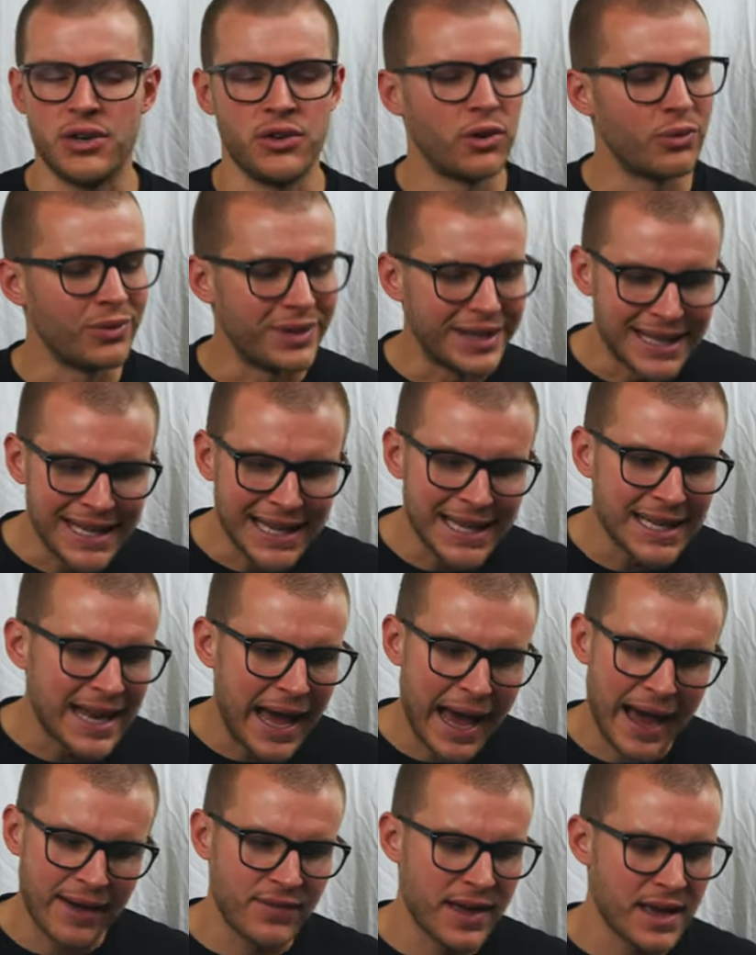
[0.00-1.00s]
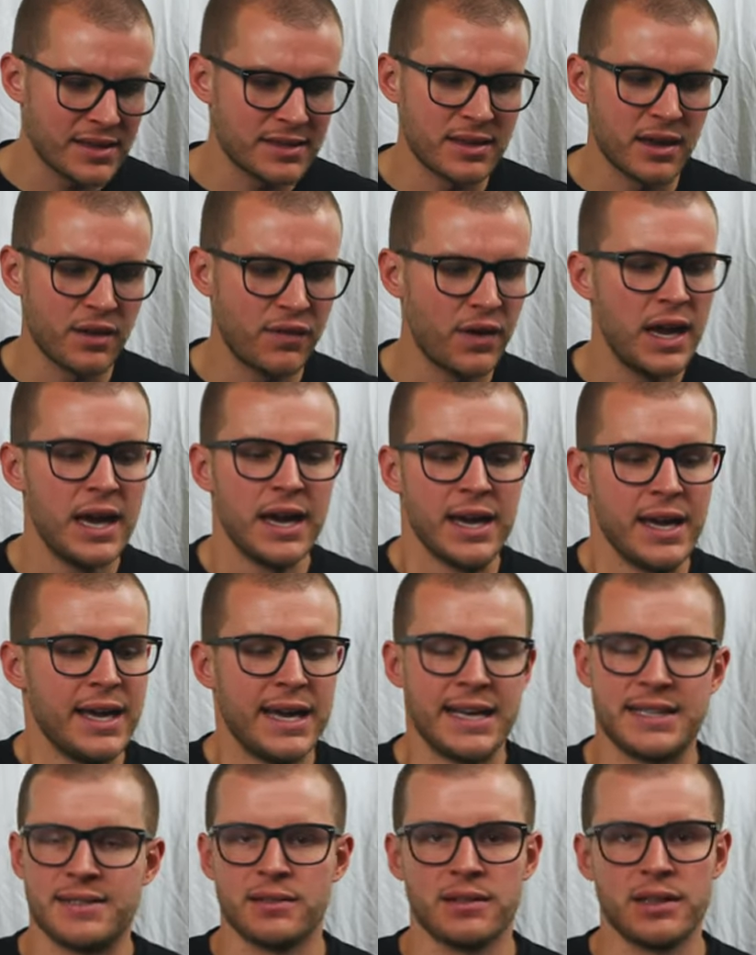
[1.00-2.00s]
You don't need to have that stuff.
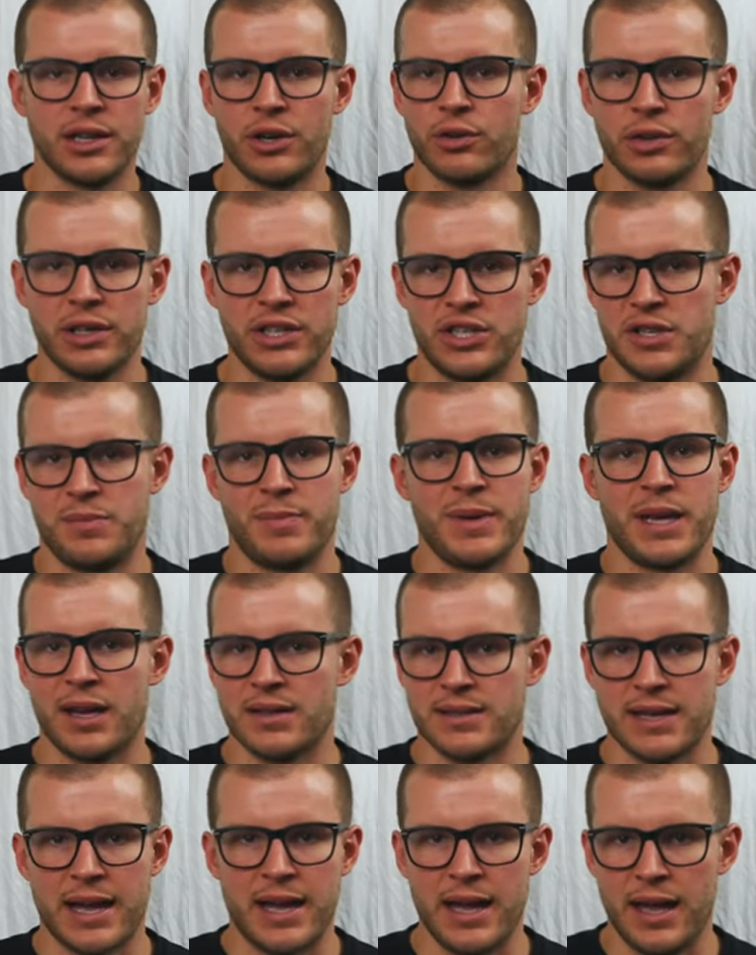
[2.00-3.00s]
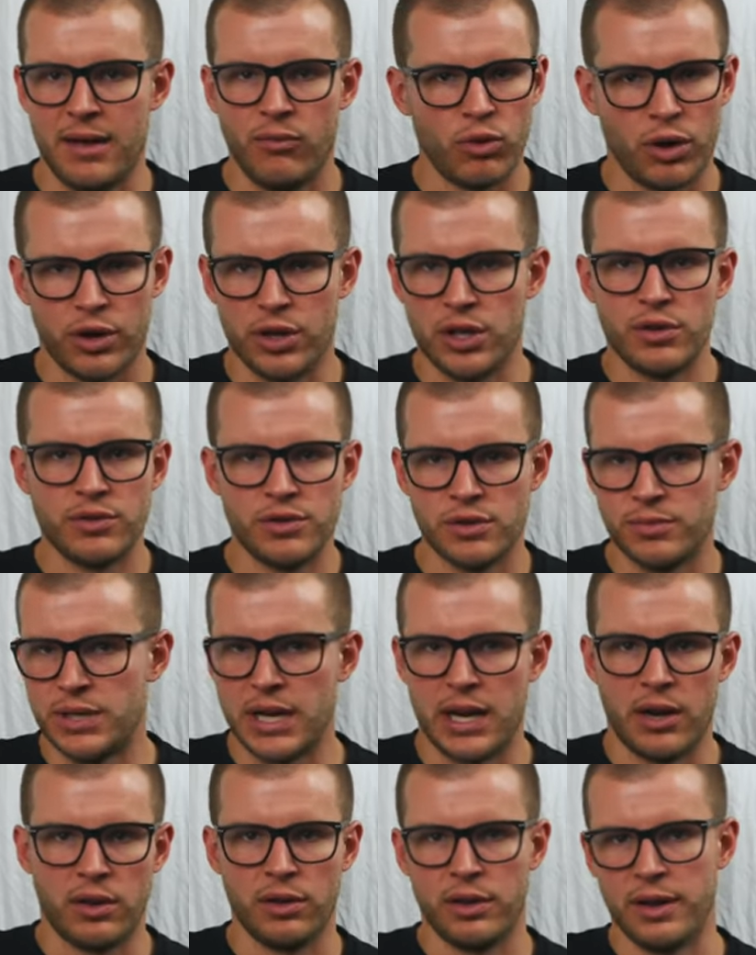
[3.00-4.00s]
It's literally just because I run a YouTube
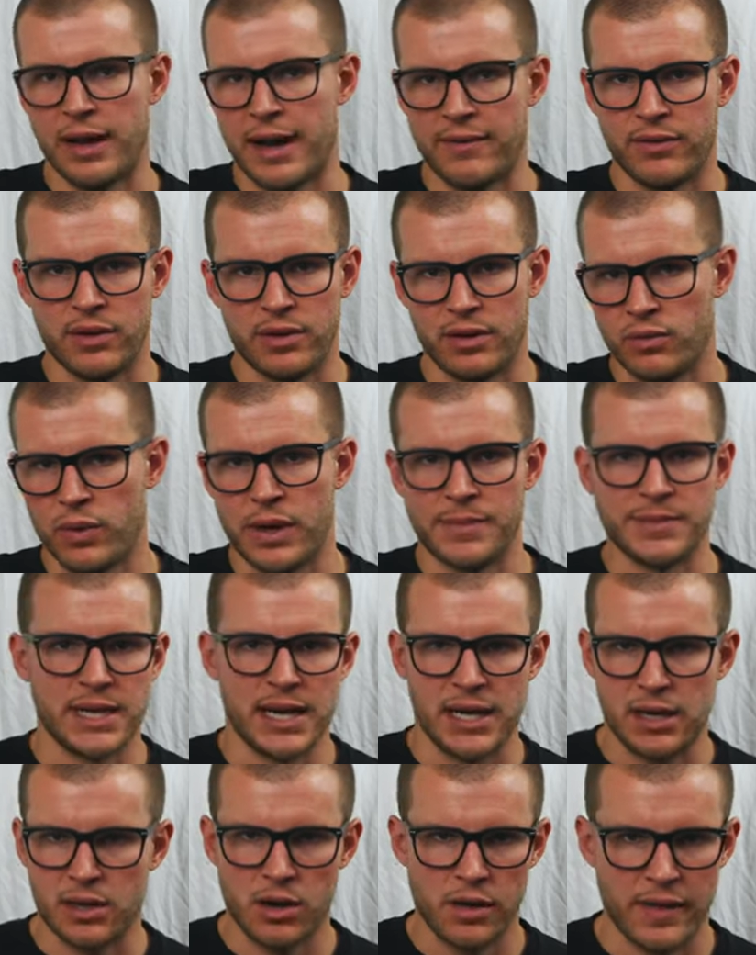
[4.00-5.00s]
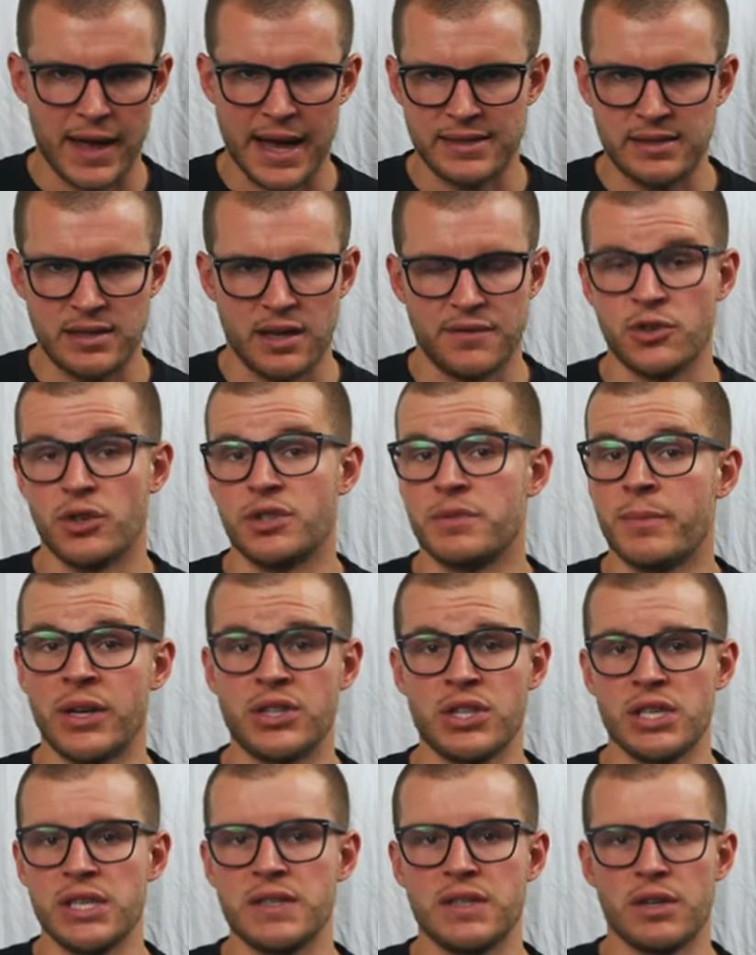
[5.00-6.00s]
channel and have a website and all that stuff. So it's
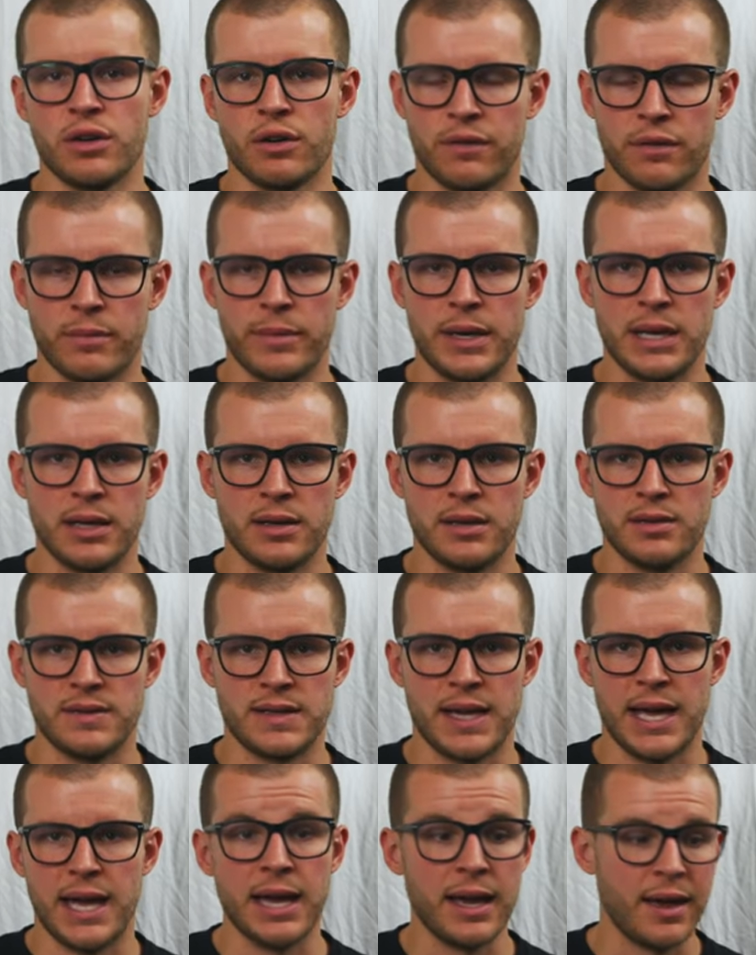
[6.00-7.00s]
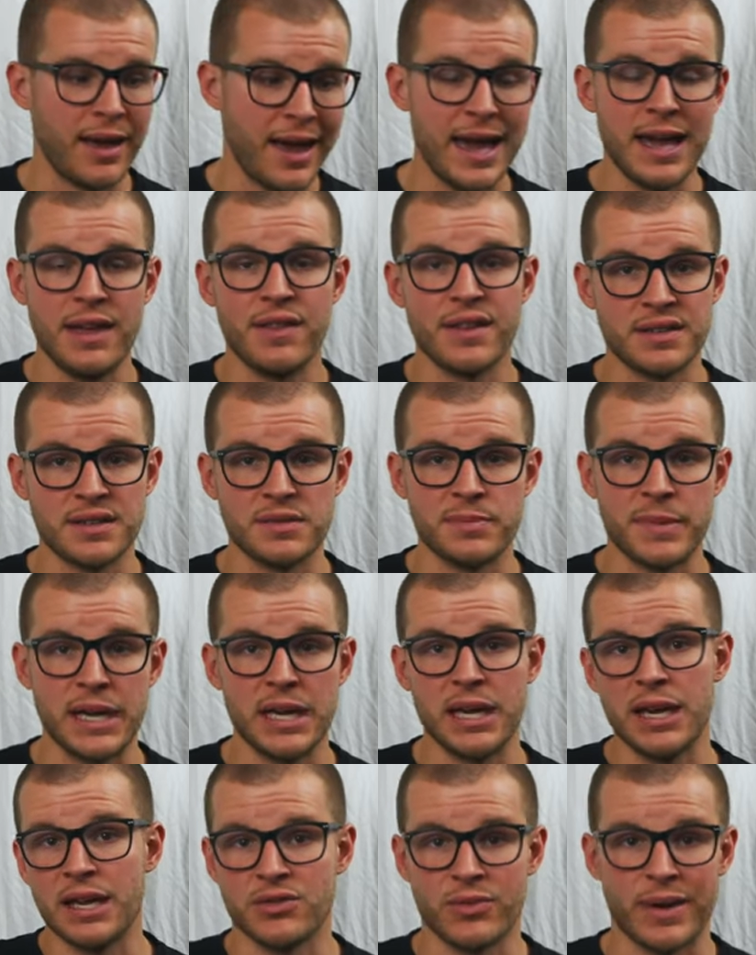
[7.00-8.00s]
much easier for me to say, hey, this is
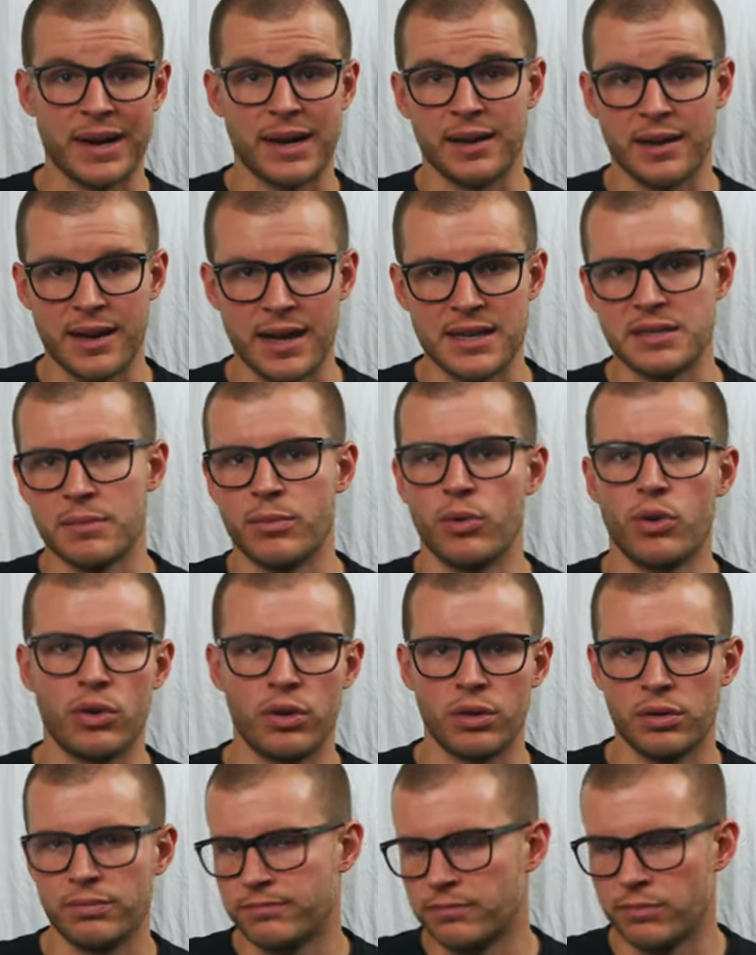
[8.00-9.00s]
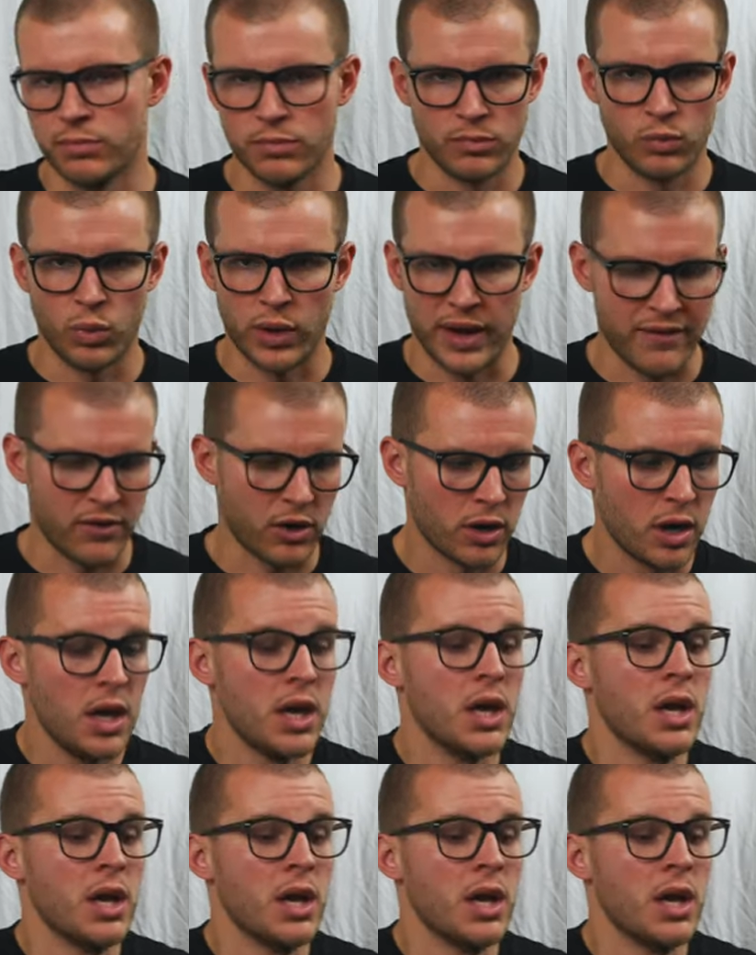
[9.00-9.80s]
me, it's recognizable, whatever.